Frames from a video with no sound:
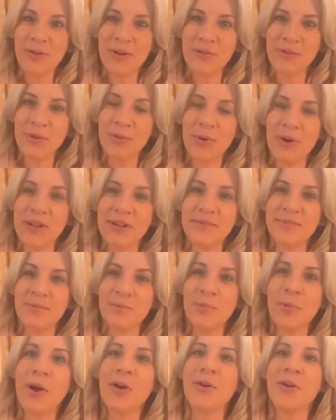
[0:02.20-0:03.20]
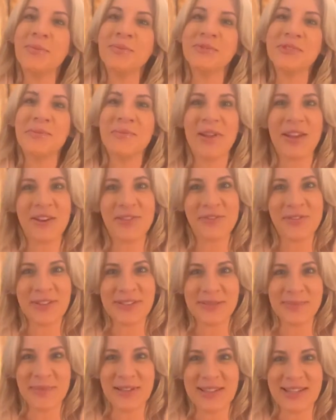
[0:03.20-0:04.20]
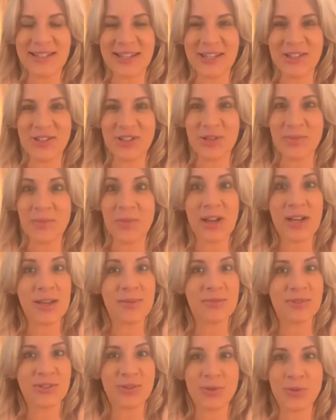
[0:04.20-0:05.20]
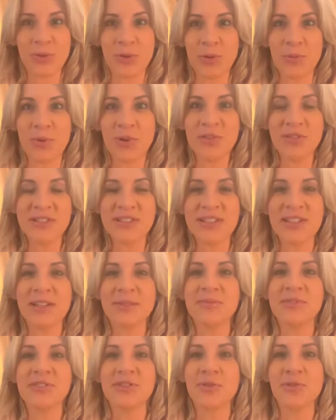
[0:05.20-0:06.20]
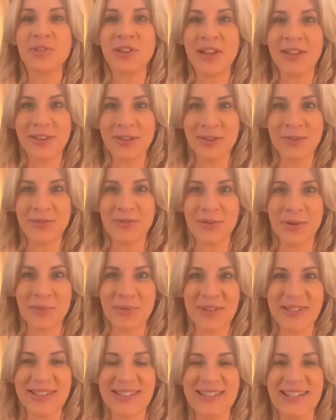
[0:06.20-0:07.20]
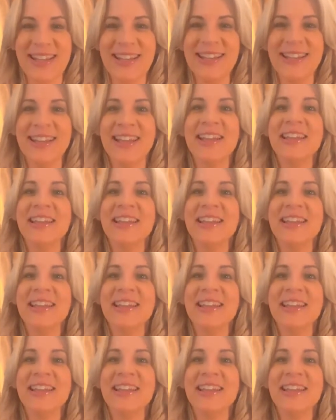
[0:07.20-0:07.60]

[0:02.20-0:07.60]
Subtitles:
everyone, welcome to Manifest Meditation. My name is Julie Wilkes and I'm so glad that you've joined me today.